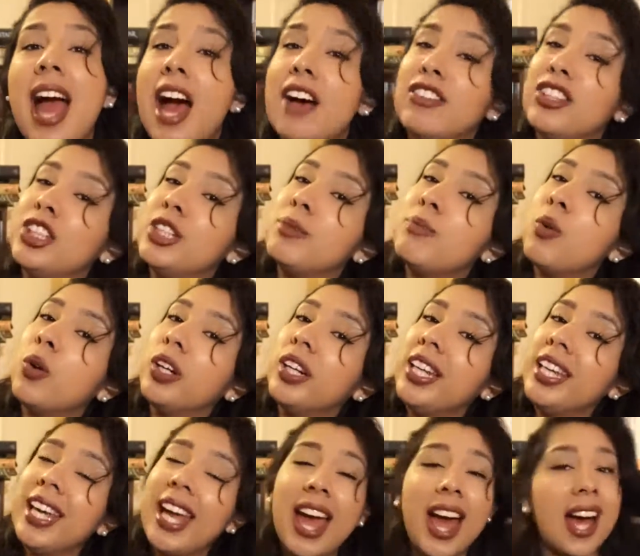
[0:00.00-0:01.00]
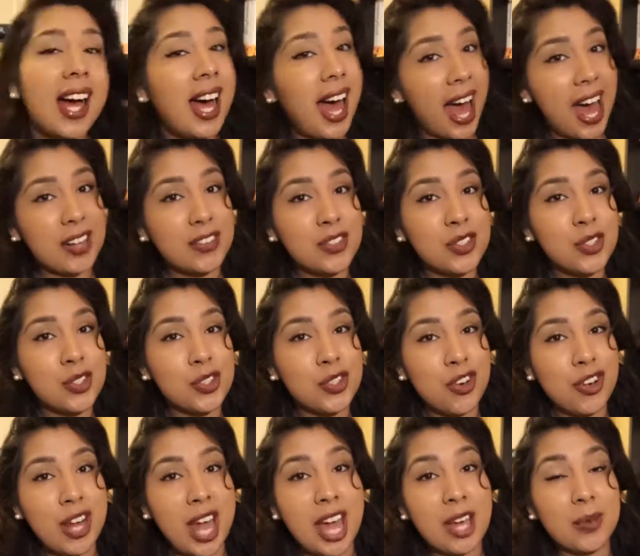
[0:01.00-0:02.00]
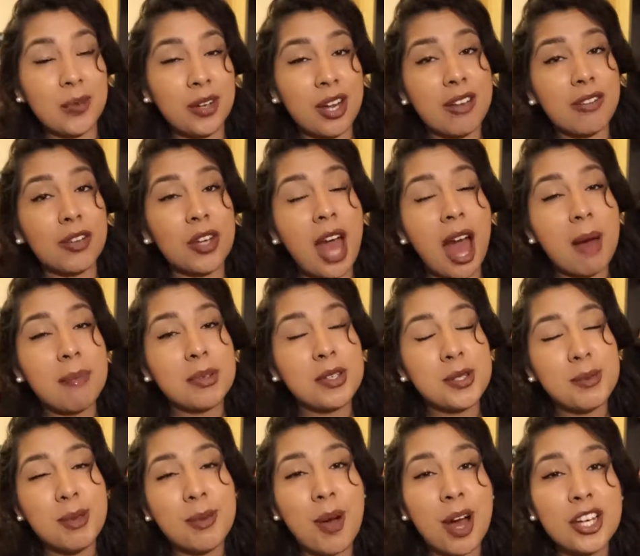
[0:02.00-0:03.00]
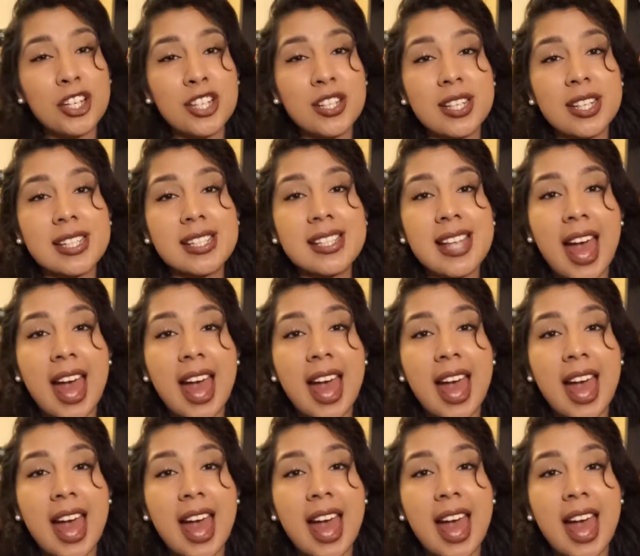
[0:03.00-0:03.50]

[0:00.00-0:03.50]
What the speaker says: Have a good morning, afternoon, or night, whenever you happen to be watching this.